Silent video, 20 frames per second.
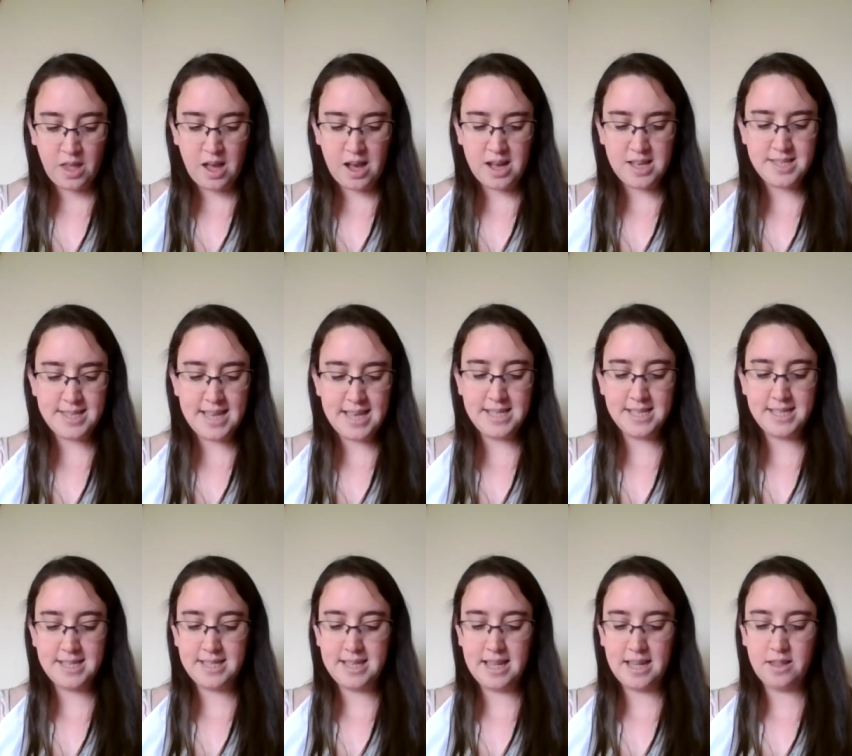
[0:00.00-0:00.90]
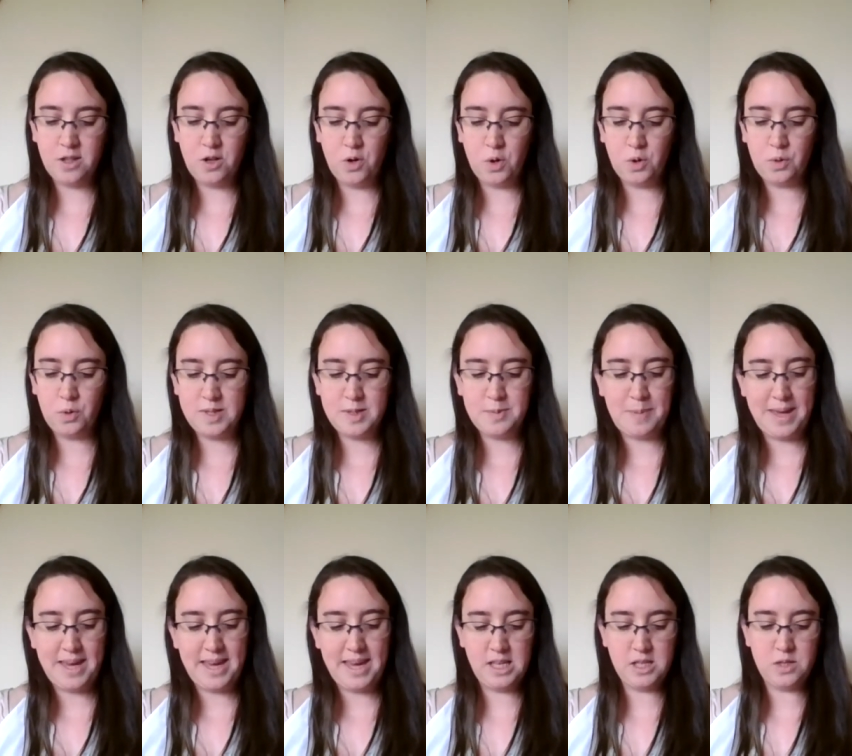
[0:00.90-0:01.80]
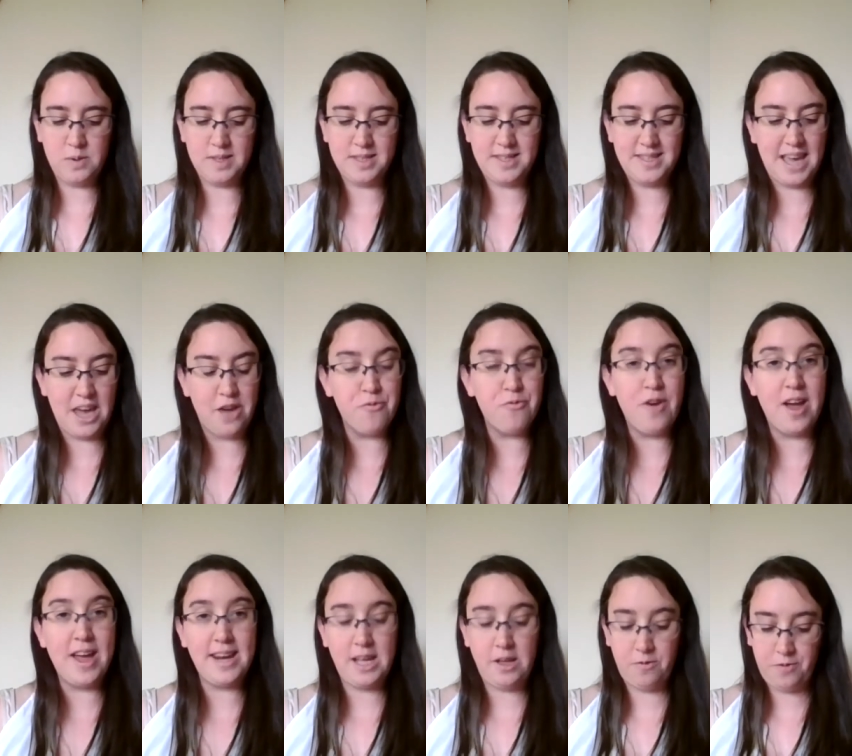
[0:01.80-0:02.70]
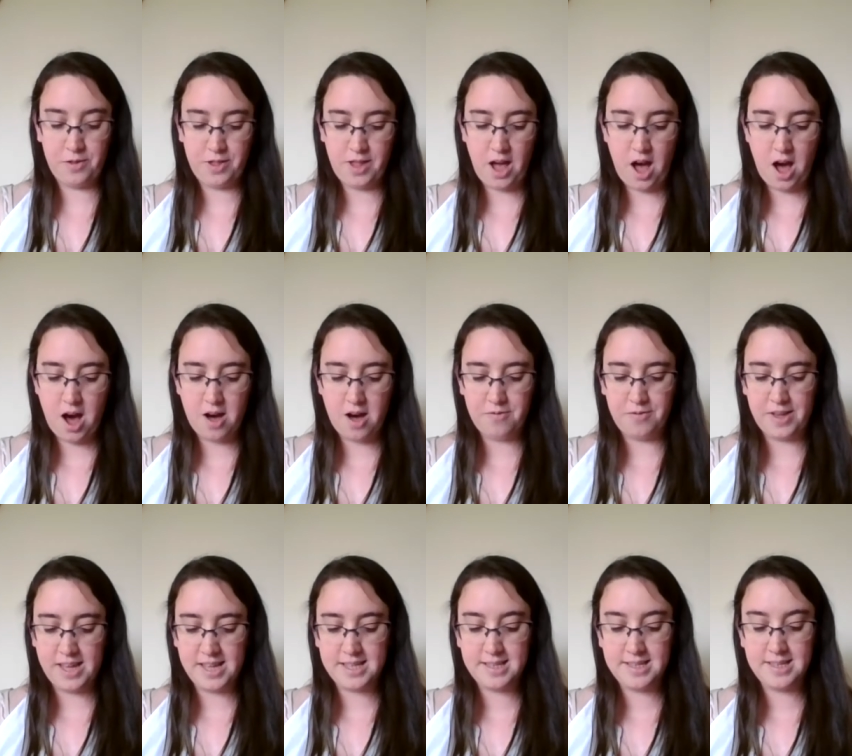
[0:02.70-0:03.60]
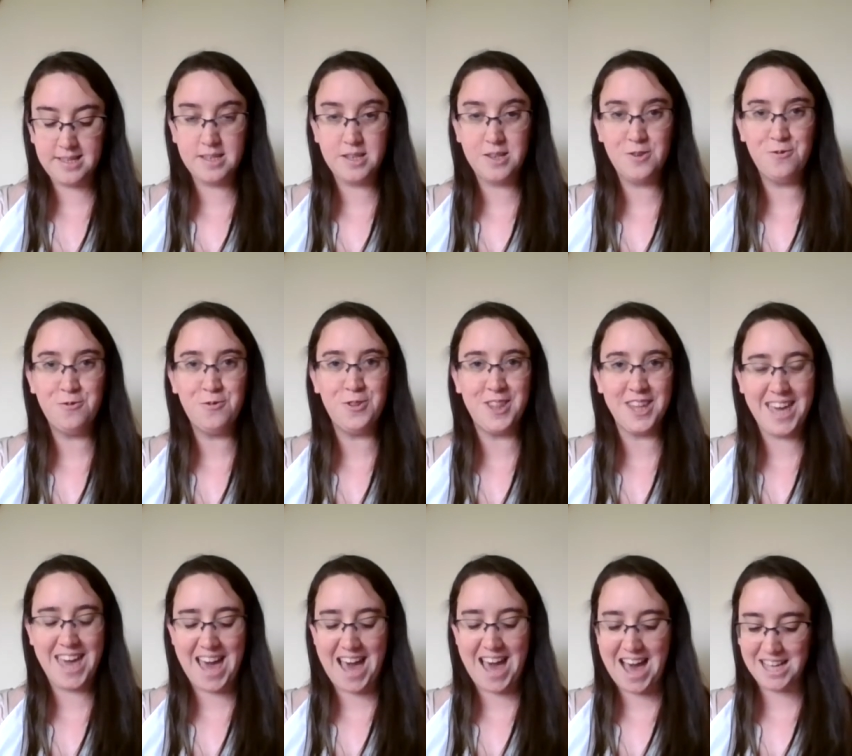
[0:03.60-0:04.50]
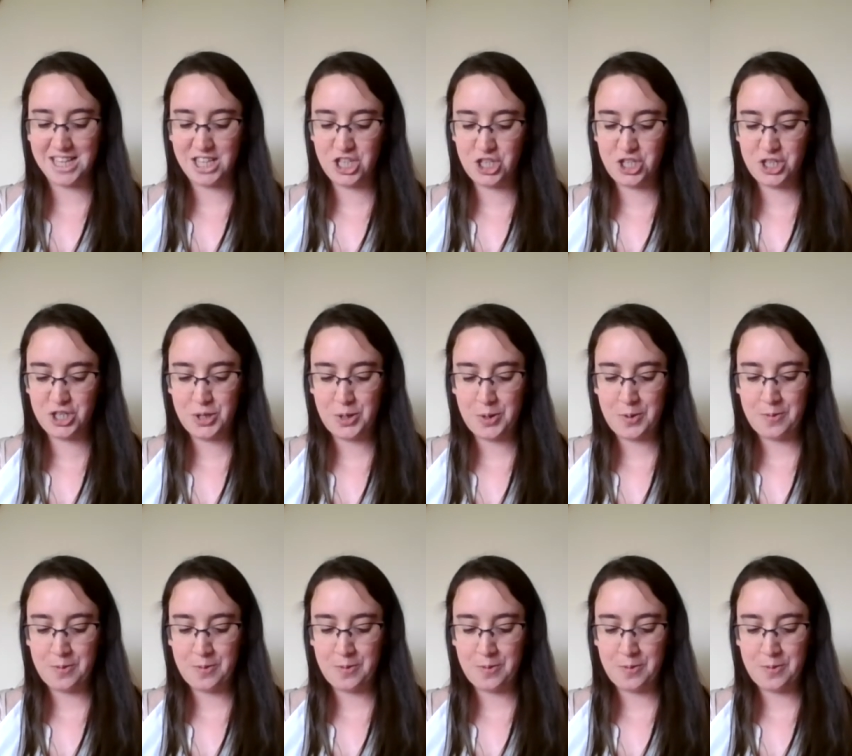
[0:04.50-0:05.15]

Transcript: A sense that the Lord was speaking to us to get ready for the harvest, for the catch,